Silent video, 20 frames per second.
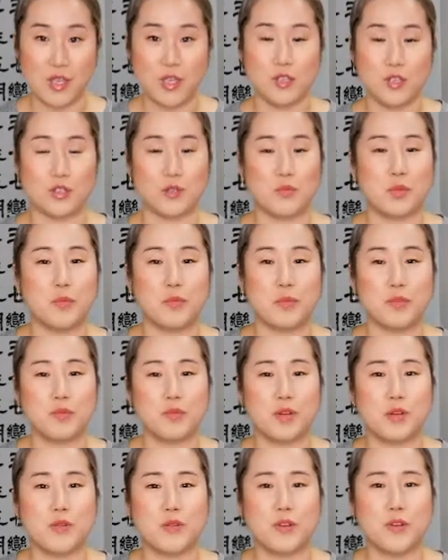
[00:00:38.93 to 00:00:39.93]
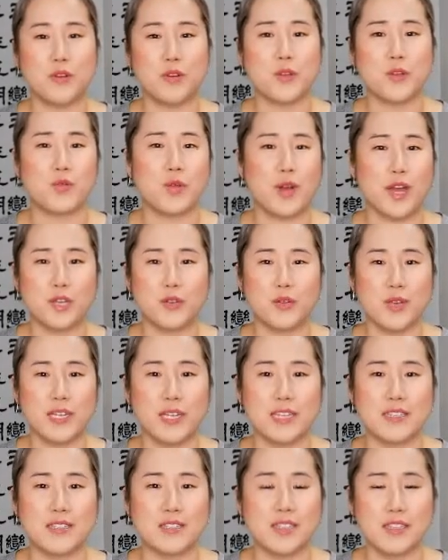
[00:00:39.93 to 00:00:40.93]
So people who are wondering, why do I
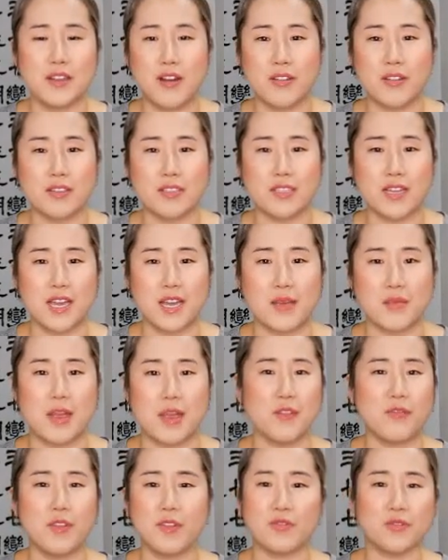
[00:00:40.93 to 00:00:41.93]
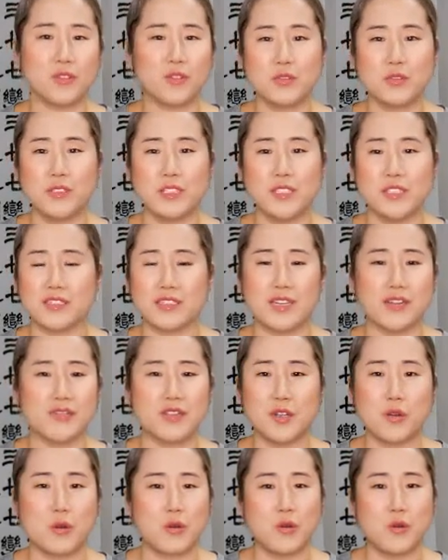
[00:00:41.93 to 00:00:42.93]
get sick all the time? Every flu season, every
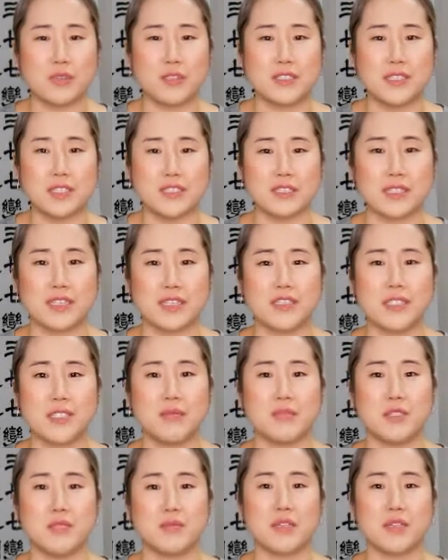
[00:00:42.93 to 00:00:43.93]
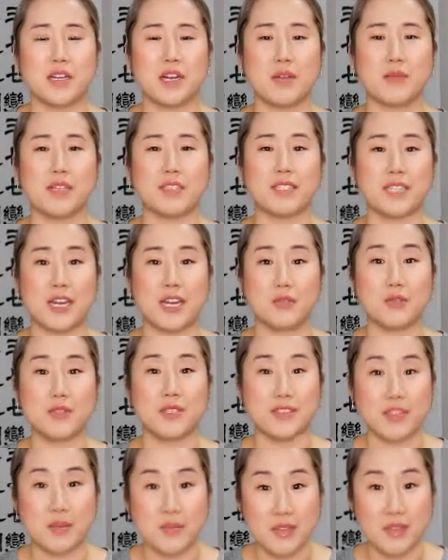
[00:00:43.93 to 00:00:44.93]
cold season, I seem to be coming down with
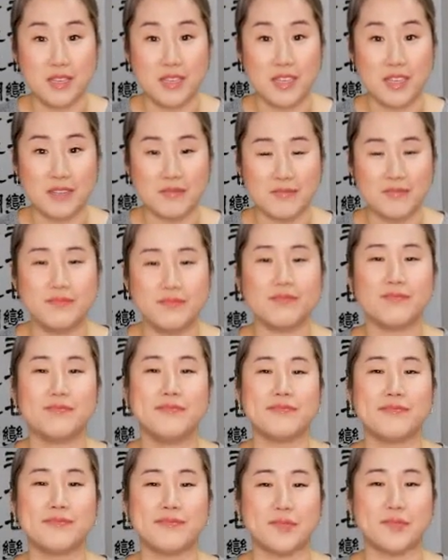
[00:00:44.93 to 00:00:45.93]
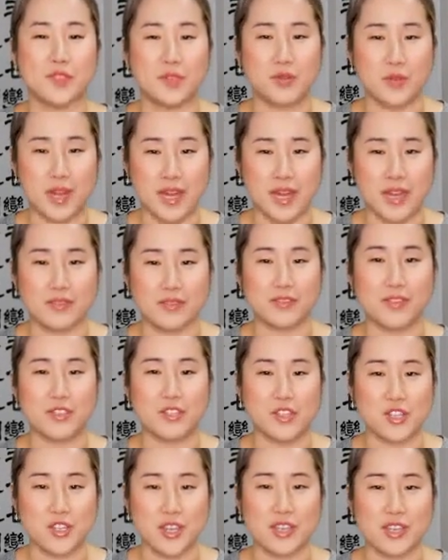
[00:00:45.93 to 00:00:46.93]
something. You have to
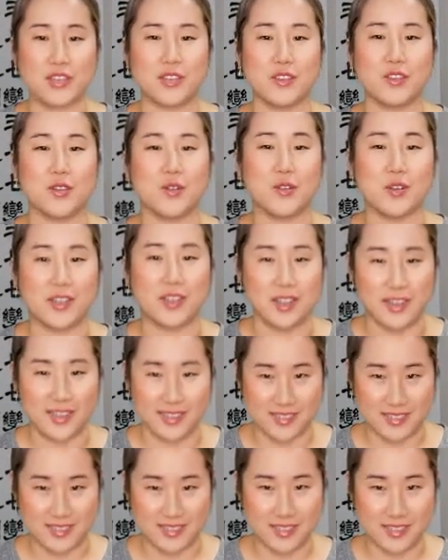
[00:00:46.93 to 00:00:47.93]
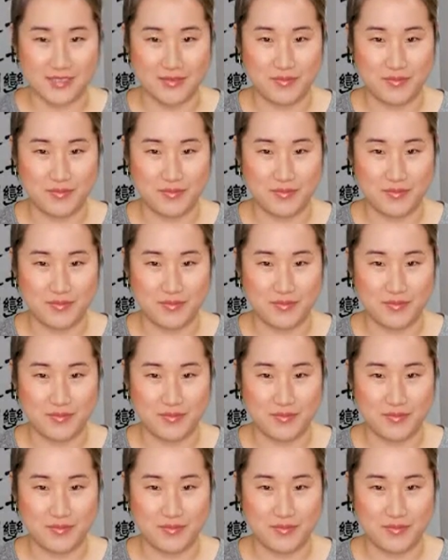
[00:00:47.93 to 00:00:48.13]
check your gut.